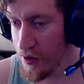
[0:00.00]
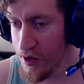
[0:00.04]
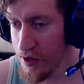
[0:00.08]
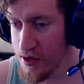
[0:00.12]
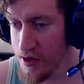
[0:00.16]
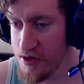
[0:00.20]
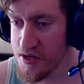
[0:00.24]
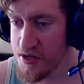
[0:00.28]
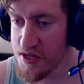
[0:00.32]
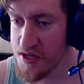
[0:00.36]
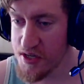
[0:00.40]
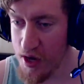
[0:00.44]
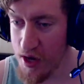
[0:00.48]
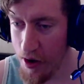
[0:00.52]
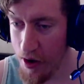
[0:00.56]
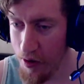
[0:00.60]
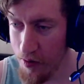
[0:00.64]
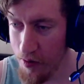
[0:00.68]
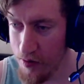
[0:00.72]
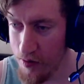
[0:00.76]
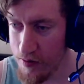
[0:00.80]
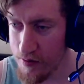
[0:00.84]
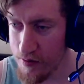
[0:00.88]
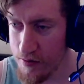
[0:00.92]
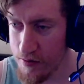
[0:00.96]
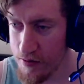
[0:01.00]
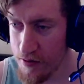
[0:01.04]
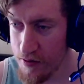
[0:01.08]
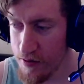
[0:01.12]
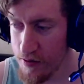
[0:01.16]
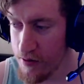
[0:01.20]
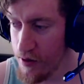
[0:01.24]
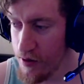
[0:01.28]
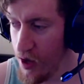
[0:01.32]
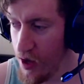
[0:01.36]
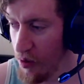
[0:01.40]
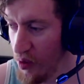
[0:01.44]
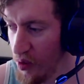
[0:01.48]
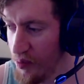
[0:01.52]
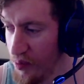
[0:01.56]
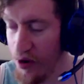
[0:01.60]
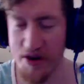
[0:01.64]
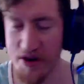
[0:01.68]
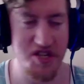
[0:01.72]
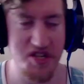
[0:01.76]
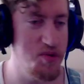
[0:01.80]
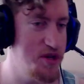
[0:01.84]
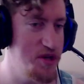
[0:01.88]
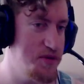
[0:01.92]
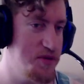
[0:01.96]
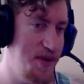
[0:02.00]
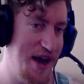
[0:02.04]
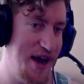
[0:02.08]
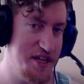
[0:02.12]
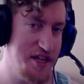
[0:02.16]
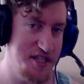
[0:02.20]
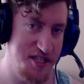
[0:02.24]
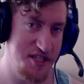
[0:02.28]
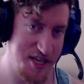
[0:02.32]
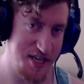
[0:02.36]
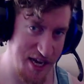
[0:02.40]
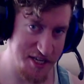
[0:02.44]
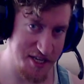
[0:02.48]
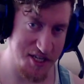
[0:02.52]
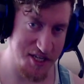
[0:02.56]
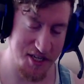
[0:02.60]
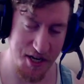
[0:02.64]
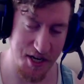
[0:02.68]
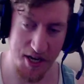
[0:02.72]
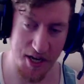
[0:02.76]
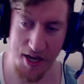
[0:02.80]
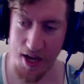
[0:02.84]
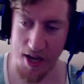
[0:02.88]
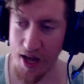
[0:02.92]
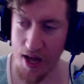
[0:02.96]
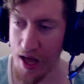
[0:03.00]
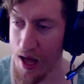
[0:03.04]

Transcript: So we'll probably switch back to Destiny.